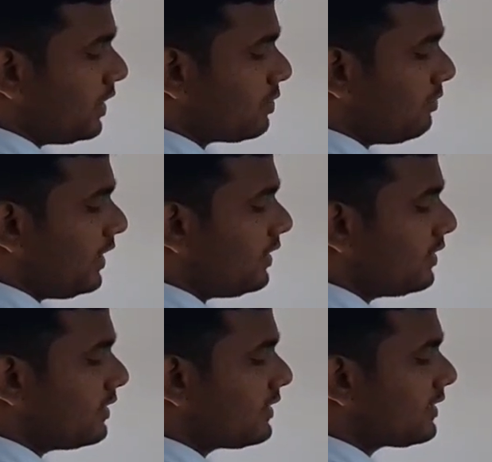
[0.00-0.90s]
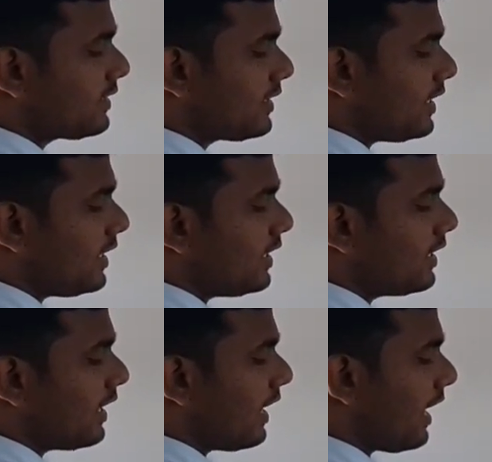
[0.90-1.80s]
between
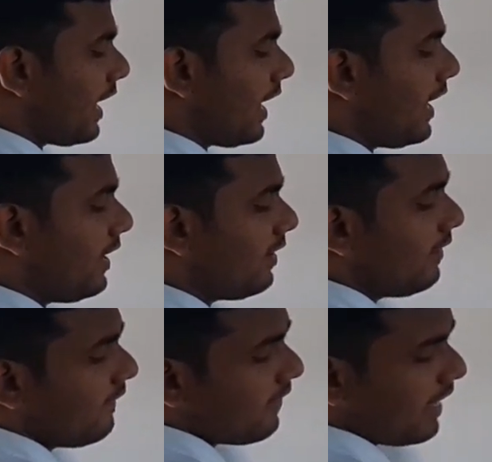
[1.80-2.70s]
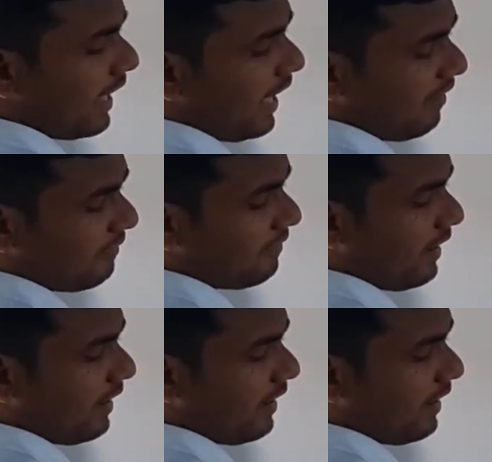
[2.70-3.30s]
C and F.